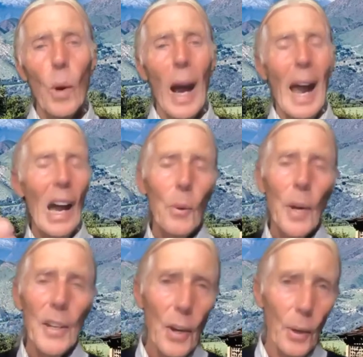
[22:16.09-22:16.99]
how do I
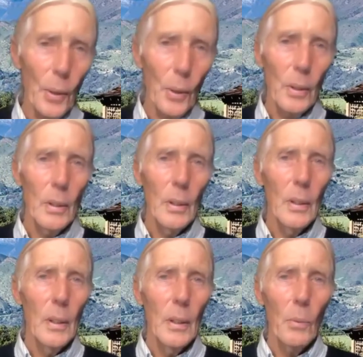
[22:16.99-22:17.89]
know
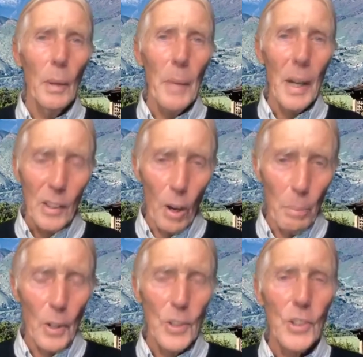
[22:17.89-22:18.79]
when my
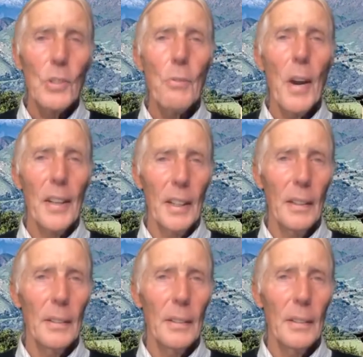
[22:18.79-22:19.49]
compost is ready?